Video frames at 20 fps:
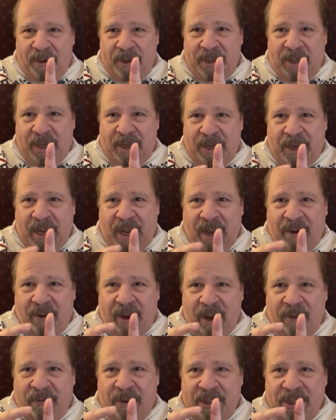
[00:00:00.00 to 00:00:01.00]
And then
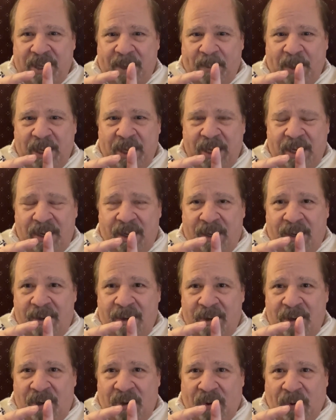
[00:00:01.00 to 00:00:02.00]
every time I get
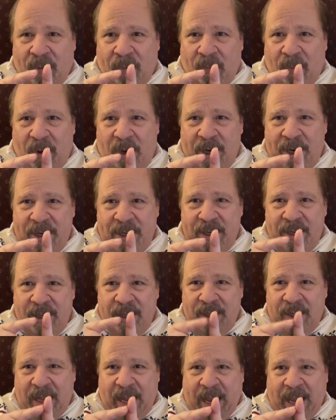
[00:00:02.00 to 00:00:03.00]
a
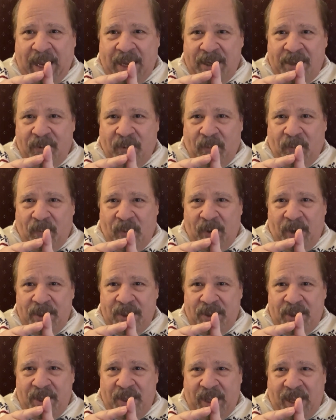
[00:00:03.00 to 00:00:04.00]
1, add
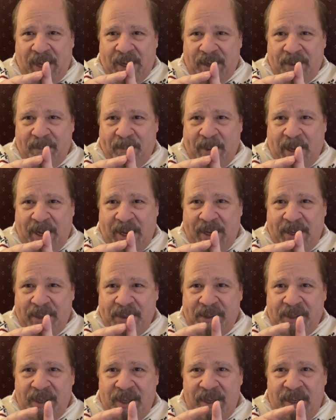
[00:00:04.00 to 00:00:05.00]
1 to that
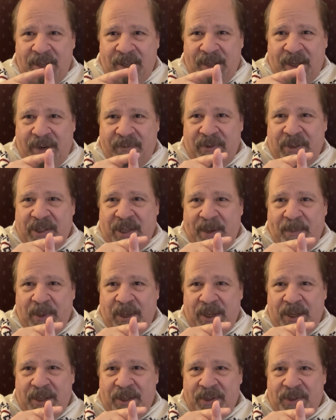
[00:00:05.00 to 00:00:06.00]
bias. Every time
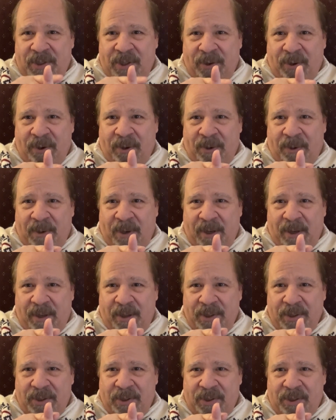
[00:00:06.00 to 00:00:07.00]
I get a 0,
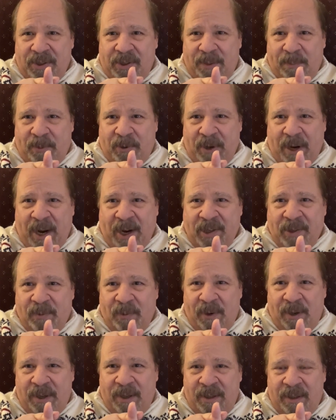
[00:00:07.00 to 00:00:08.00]
subtract
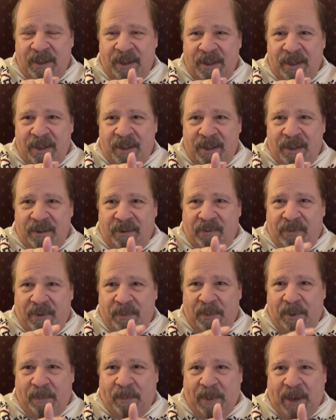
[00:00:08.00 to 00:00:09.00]
1
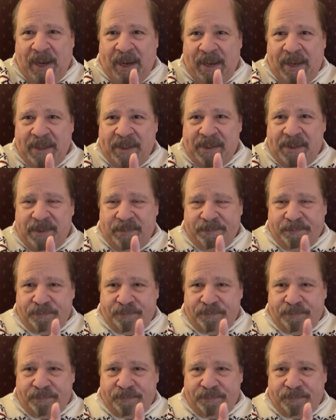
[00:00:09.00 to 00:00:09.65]
from the bias.